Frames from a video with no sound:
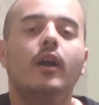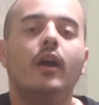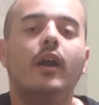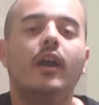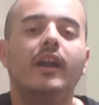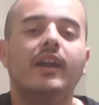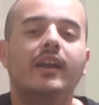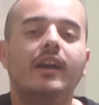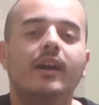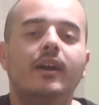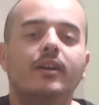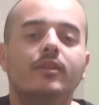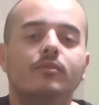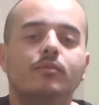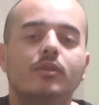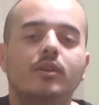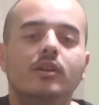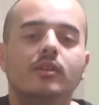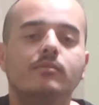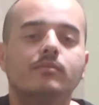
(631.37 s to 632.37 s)
Alright guys,
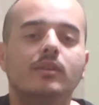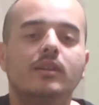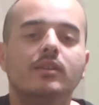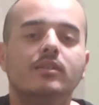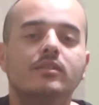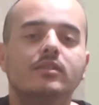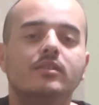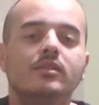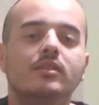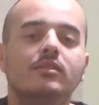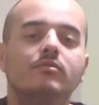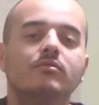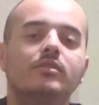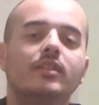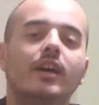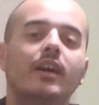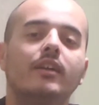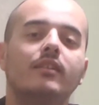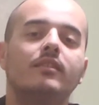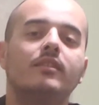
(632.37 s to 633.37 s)
well, until
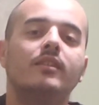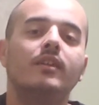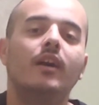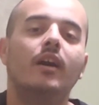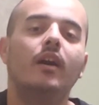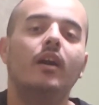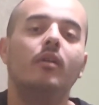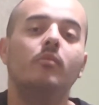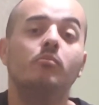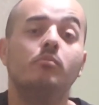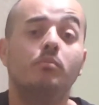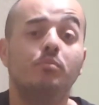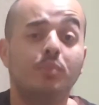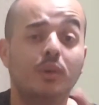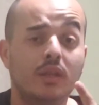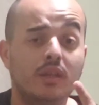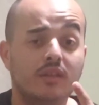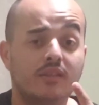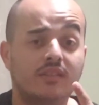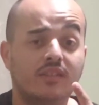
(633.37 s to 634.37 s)
next time,
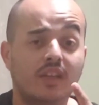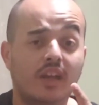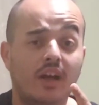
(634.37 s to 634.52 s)
peace